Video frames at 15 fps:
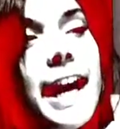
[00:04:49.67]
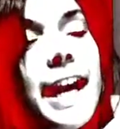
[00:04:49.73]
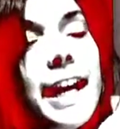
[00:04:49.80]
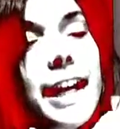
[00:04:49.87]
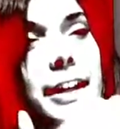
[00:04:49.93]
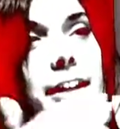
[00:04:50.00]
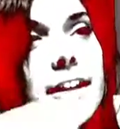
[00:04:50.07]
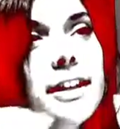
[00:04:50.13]

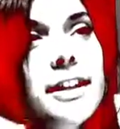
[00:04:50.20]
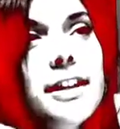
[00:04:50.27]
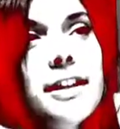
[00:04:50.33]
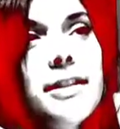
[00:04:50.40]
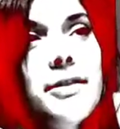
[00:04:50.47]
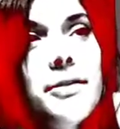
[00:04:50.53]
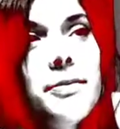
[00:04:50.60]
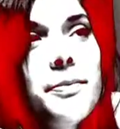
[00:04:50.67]
and
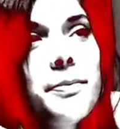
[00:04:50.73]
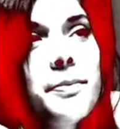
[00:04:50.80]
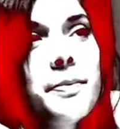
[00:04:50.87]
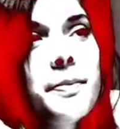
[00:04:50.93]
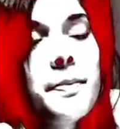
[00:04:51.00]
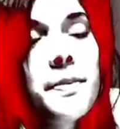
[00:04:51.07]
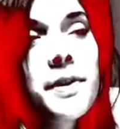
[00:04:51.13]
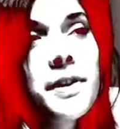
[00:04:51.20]

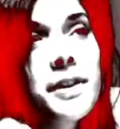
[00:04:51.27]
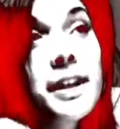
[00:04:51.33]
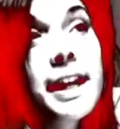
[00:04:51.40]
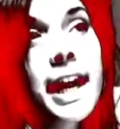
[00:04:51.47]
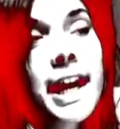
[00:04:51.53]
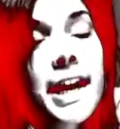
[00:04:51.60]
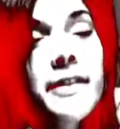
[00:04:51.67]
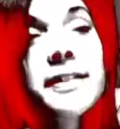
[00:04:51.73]
the
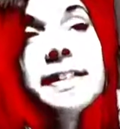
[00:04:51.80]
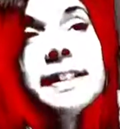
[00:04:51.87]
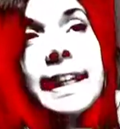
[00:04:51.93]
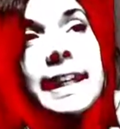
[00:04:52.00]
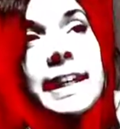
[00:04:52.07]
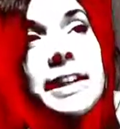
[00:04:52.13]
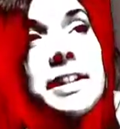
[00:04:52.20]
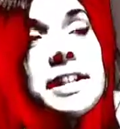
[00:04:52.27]
guy I was
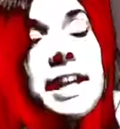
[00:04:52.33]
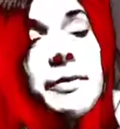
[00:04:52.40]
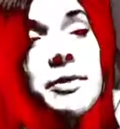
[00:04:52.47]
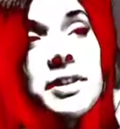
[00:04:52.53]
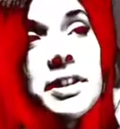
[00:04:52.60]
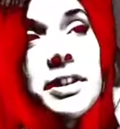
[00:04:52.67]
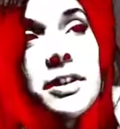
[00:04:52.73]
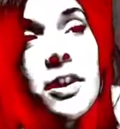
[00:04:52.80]
dating at the time
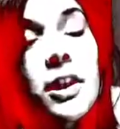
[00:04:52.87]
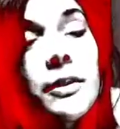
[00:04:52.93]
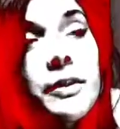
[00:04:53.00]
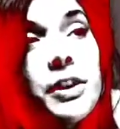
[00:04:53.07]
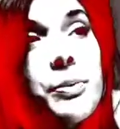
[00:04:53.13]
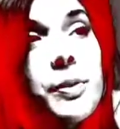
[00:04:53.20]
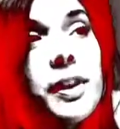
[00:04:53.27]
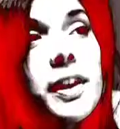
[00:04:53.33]
was in the car
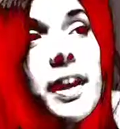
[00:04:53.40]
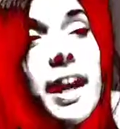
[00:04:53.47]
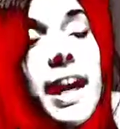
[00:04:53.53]
with me,